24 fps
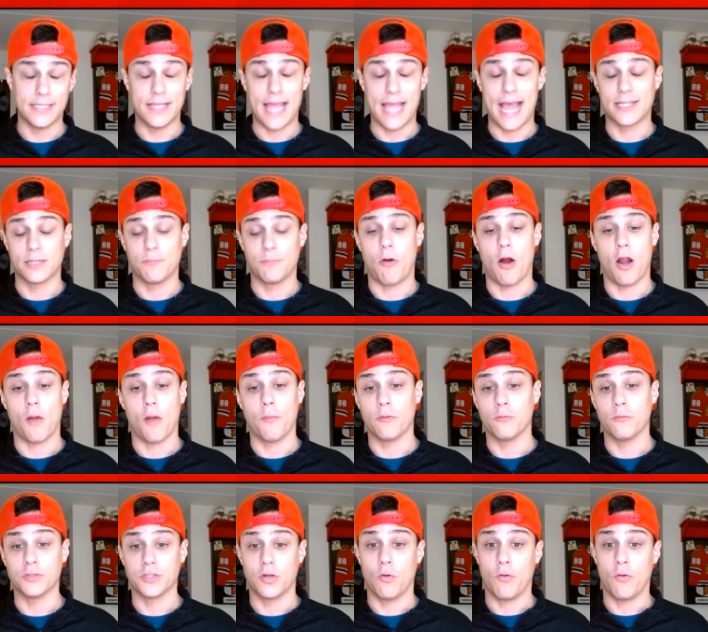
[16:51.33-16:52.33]
in that
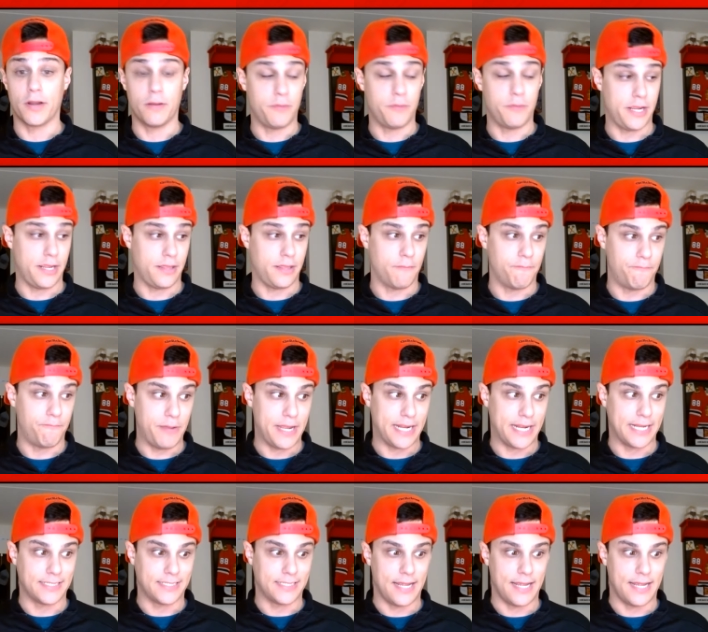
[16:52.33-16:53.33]
department was going to be the
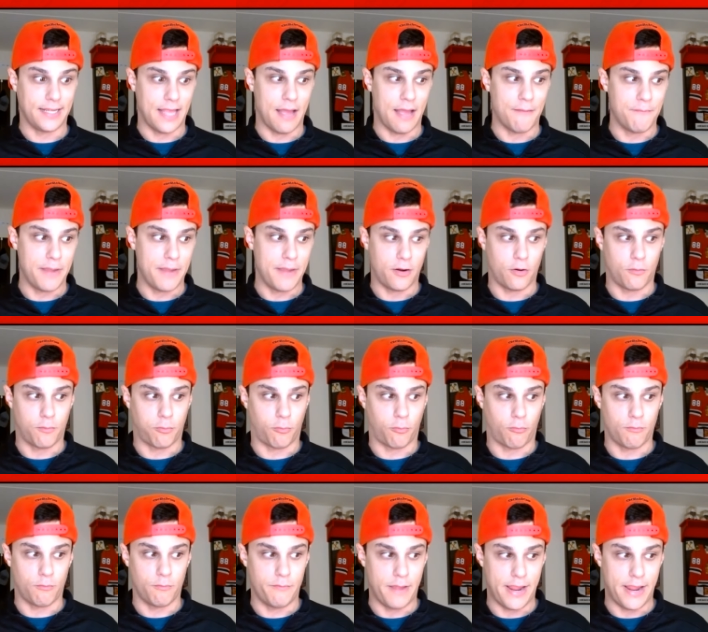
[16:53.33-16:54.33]
biggest thing that made
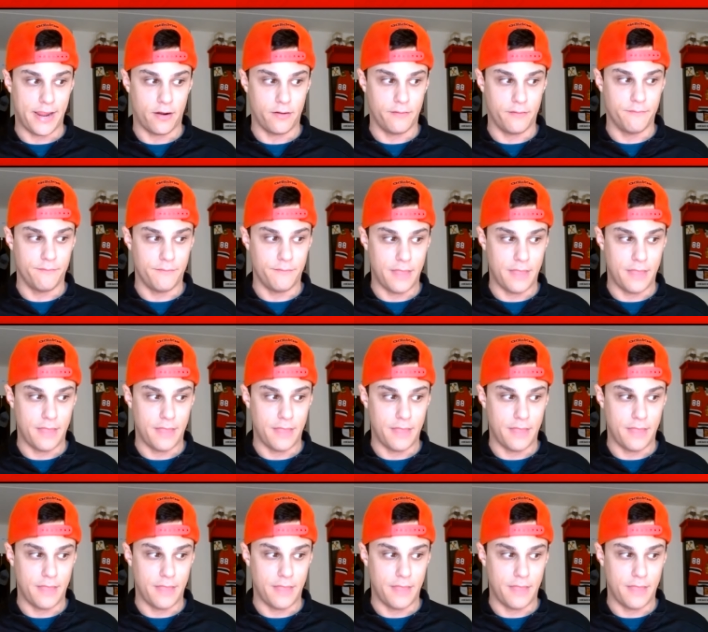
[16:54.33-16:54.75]
or made